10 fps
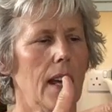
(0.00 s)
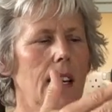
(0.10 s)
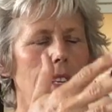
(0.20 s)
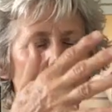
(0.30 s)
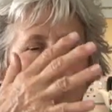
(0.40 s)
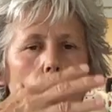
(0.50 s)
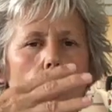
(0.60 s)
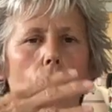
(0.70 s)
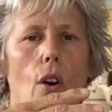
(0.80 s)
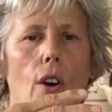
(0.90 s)
and it's
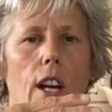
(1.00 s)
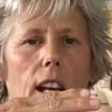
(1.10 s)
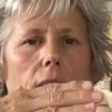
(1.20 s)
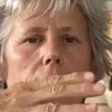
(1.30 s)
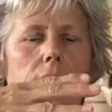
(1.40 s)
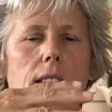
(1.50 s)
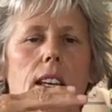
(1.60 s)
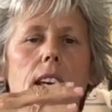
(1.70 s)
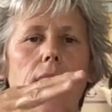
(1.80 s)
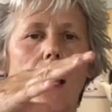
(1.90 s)
all organized
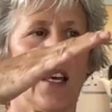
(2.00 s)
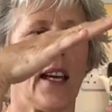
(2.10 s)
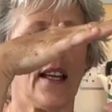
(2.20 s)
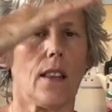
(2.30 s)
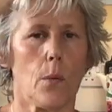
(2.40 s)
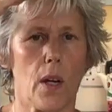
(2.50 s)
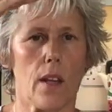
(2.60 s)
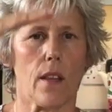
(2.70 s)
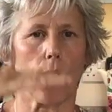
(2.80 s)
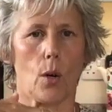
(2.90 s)
in the
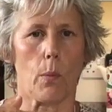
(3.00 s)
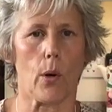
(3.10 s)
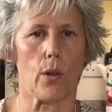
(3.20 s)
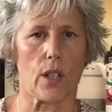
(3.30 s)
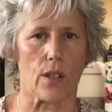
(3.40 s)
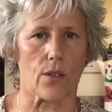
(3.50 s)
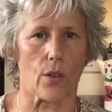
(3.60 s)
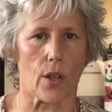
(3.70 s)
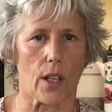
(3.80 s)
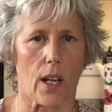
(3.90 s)
way that our body is
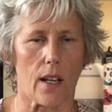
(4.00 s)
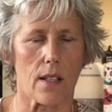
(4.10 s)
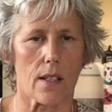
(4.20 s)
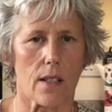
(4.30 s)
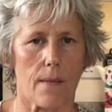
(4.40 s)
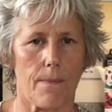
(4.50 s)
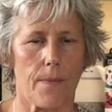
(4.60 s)
organized.